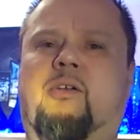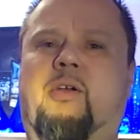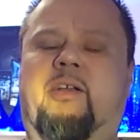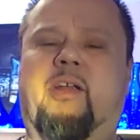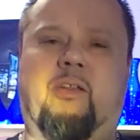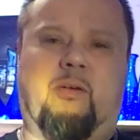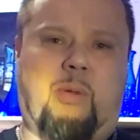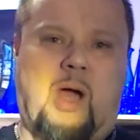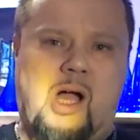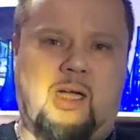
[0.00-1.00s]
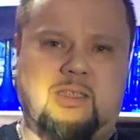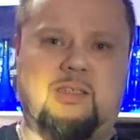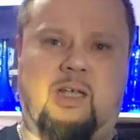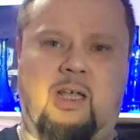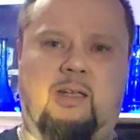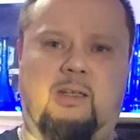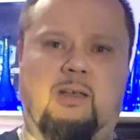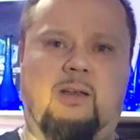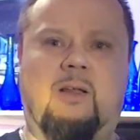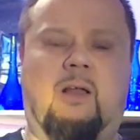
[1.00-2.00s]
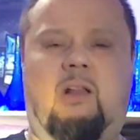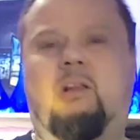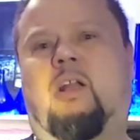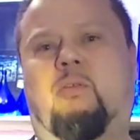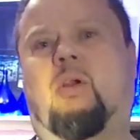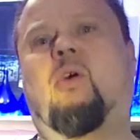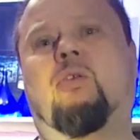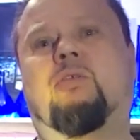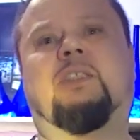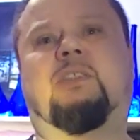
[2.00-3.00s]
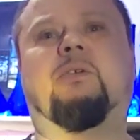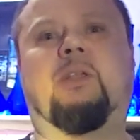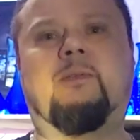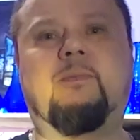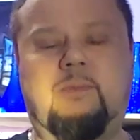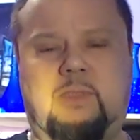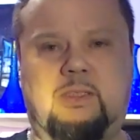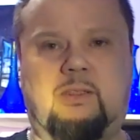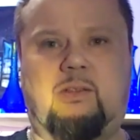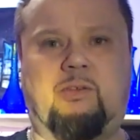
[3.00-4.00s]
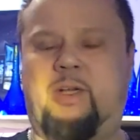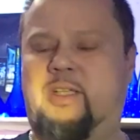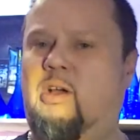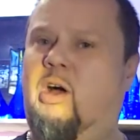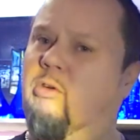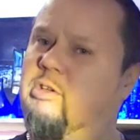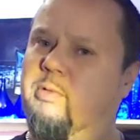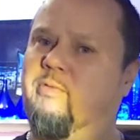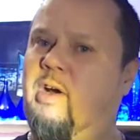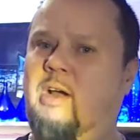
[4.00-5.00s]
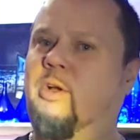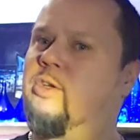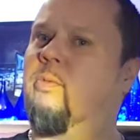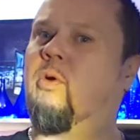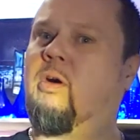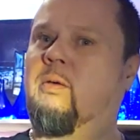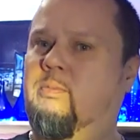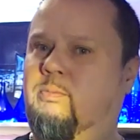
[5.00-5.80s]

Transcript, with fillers: Creed Taylor balks at a lot of what Coltrane's doing, because Creed's always been very much more